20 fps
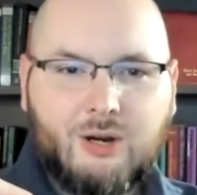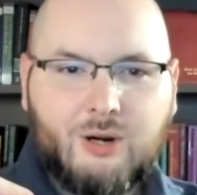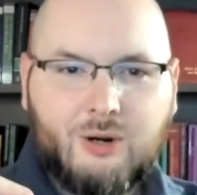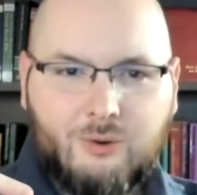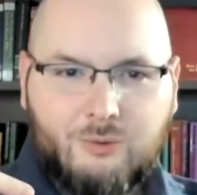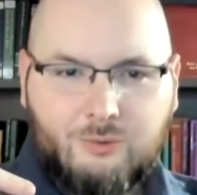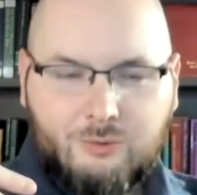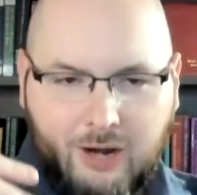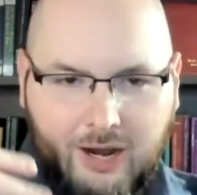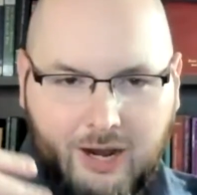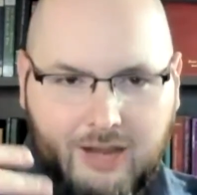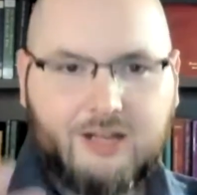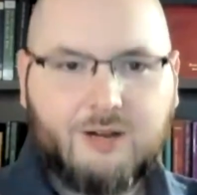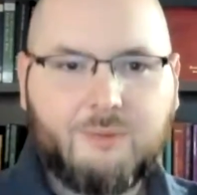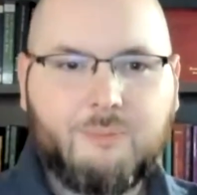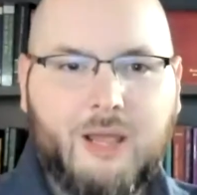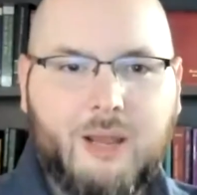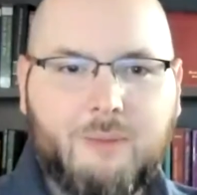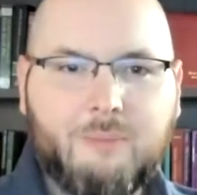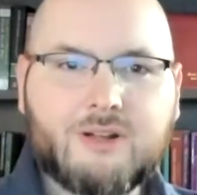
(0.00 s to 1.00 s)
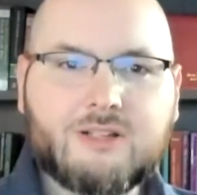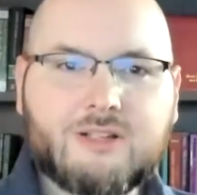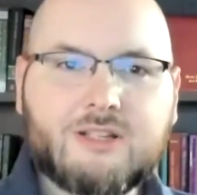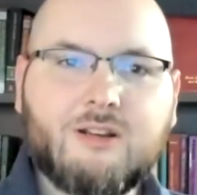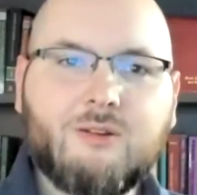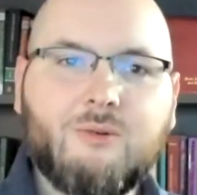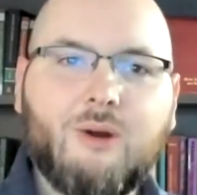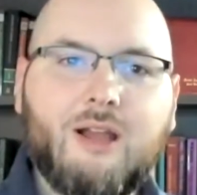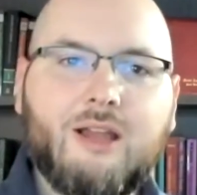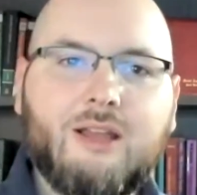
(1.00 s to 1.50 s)
Write your papers in a
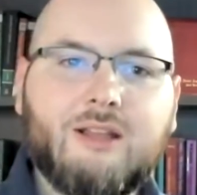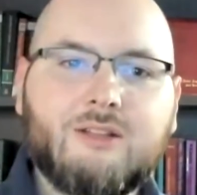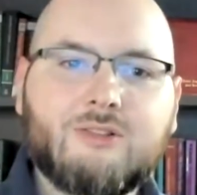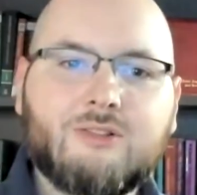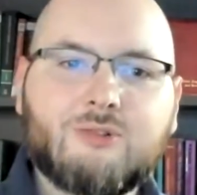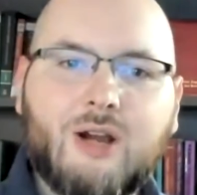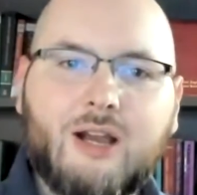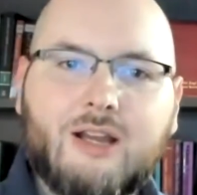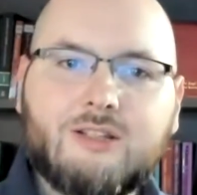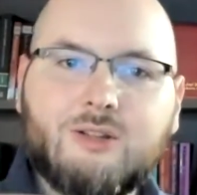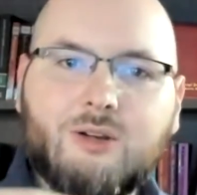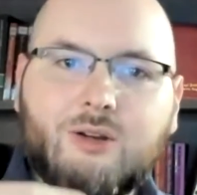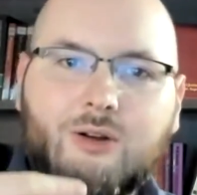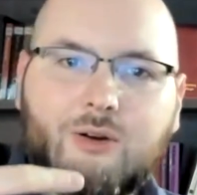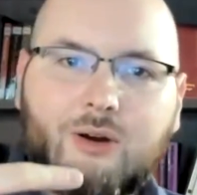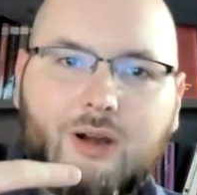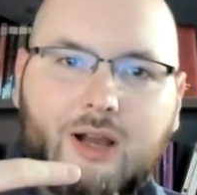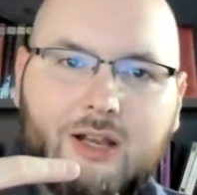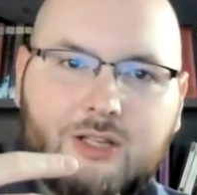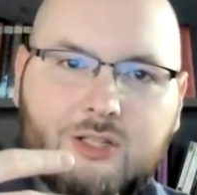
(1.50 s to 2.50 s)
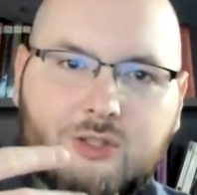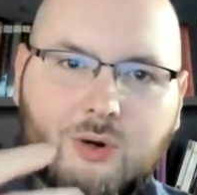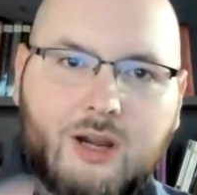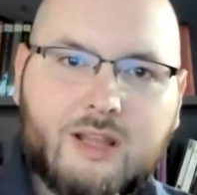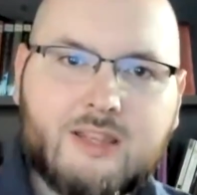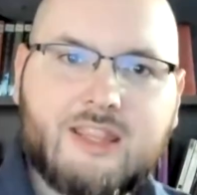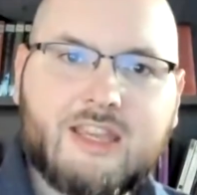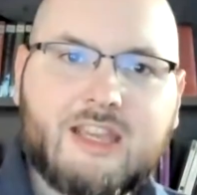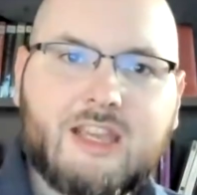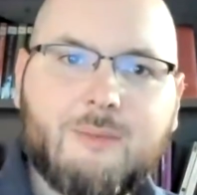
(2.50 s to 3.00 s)
way, try to enjoy
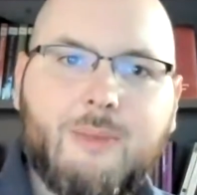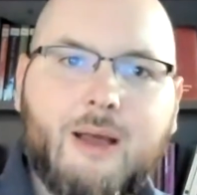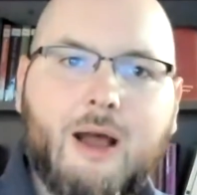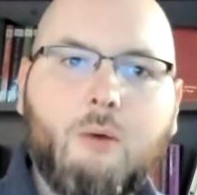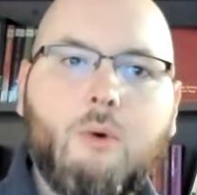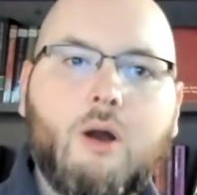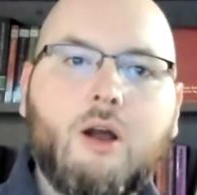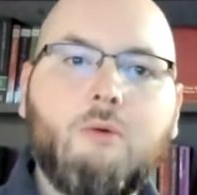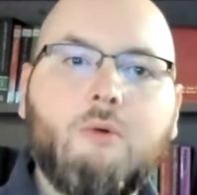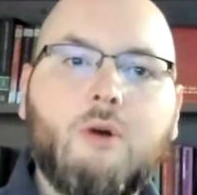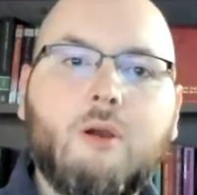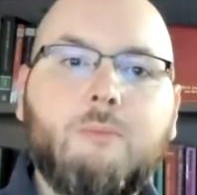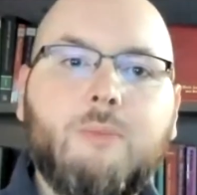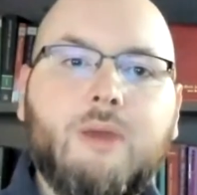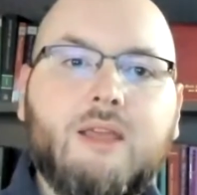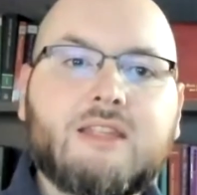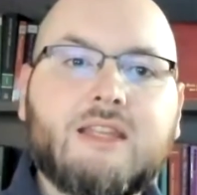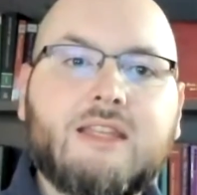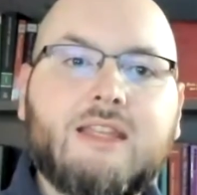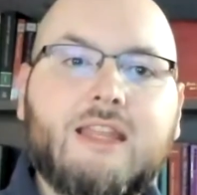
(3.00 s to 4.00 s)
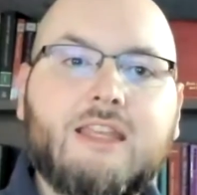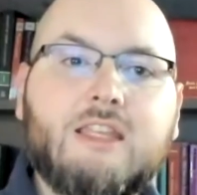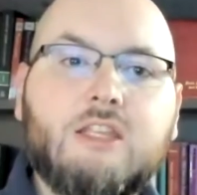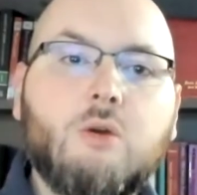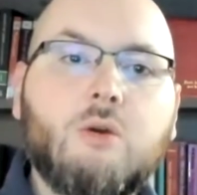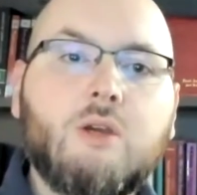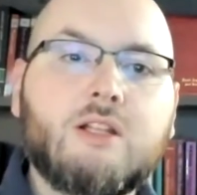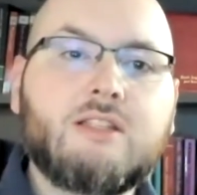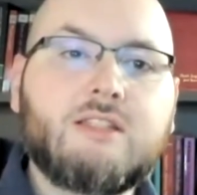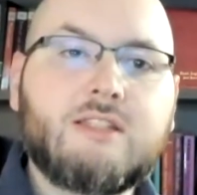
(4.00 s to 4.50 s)
it. Think about what would be something that you
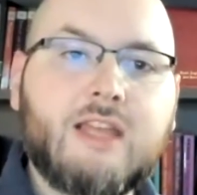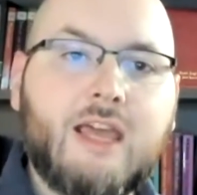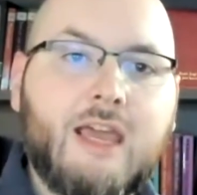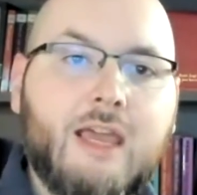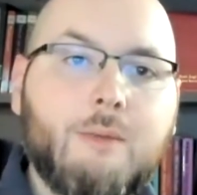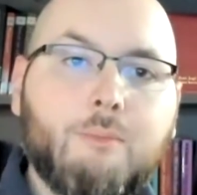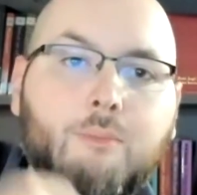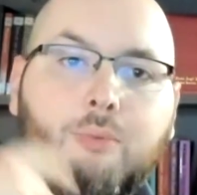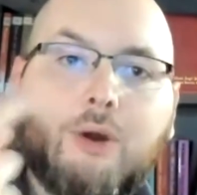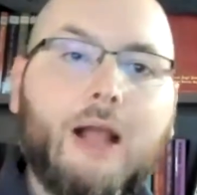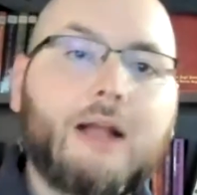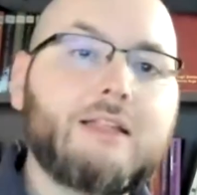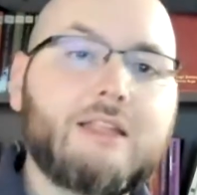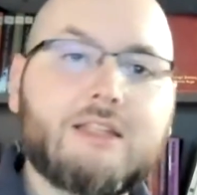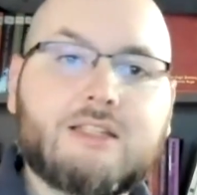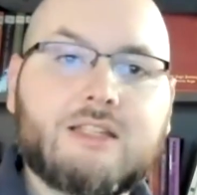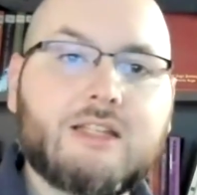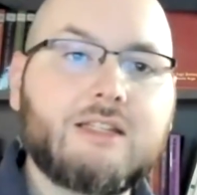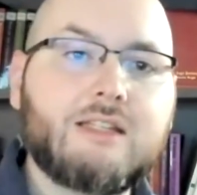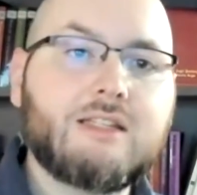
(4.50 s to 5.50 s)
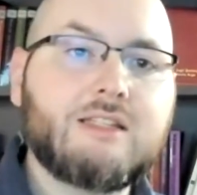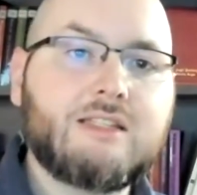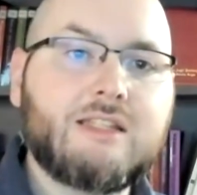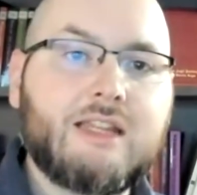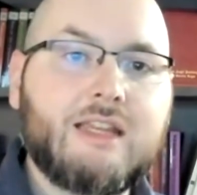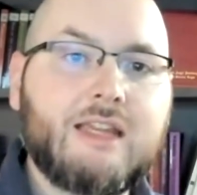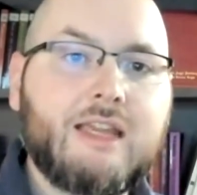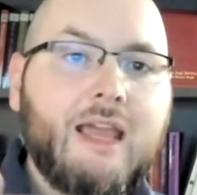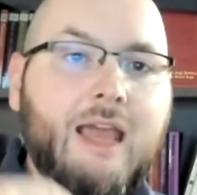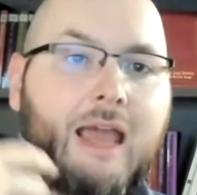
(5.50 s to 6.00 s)
could say. Practice it to
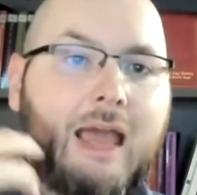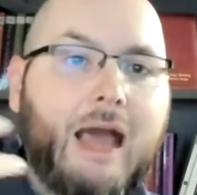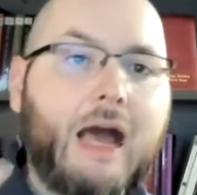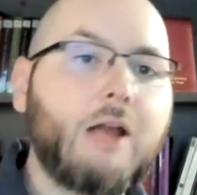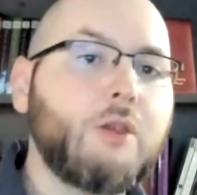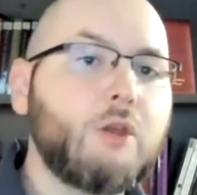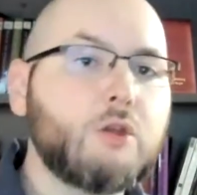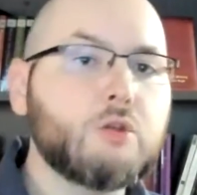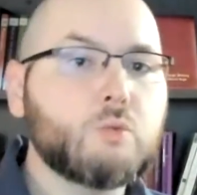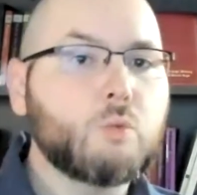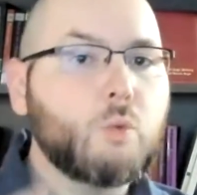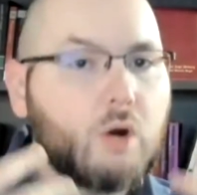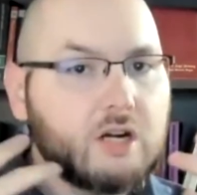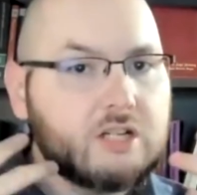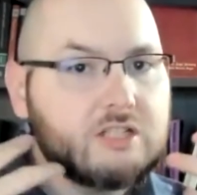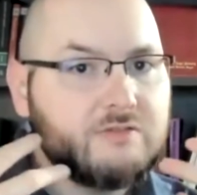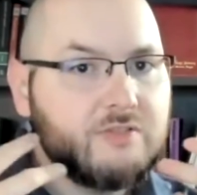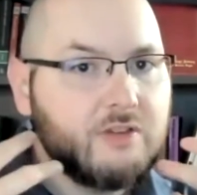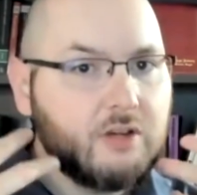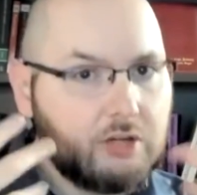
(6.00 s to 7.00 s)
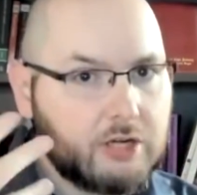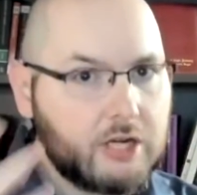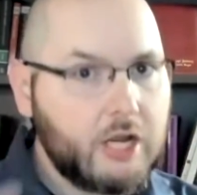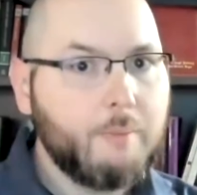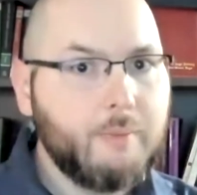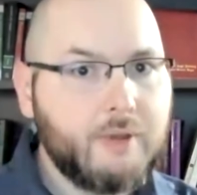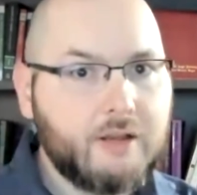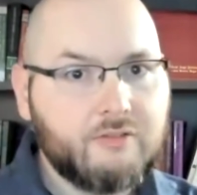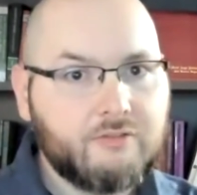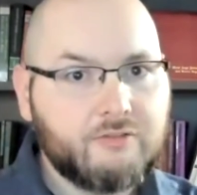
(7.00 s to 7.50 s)
see how those words feel
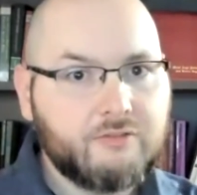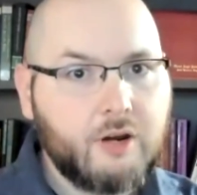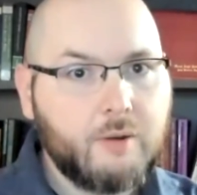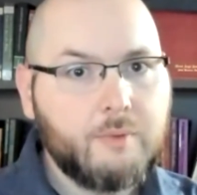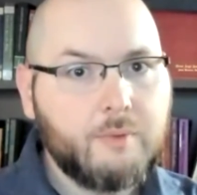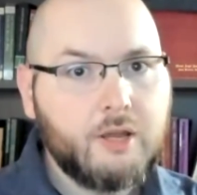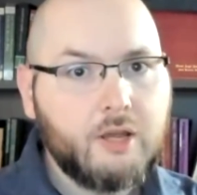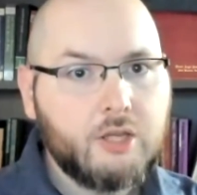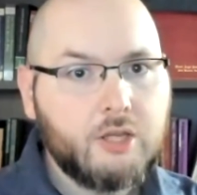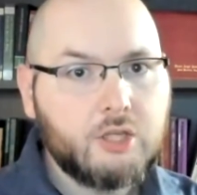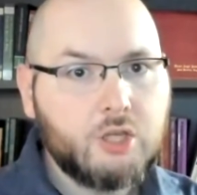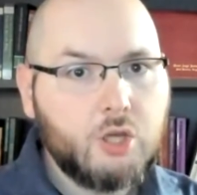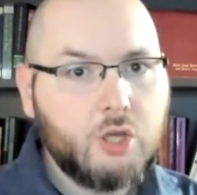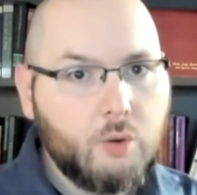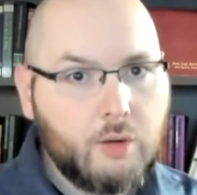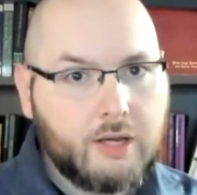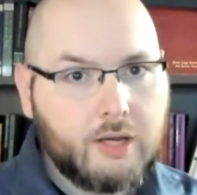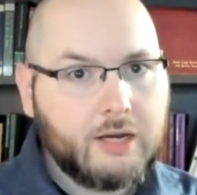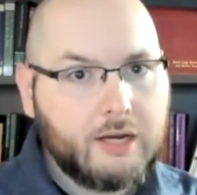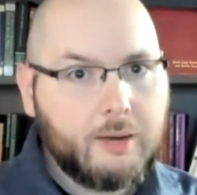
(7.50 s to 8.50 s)
coming from you in an